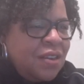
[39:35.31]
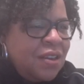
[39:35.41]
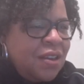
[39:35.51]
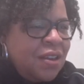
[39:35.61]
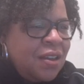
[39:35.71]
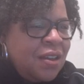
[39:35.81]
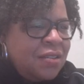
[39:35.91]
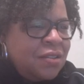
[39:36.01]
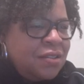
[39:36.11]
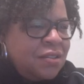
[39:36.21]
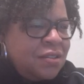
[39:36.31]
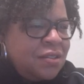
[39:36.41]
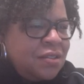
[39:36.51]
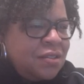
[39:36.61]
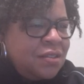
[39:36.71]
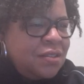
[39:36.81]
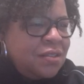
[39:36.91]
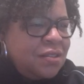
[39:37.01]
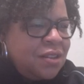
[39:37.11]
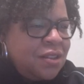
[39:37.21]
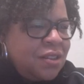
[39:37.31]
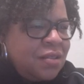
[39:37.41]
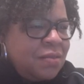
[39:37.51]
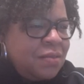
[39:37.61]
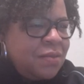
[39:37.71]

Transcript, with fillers: uh, I think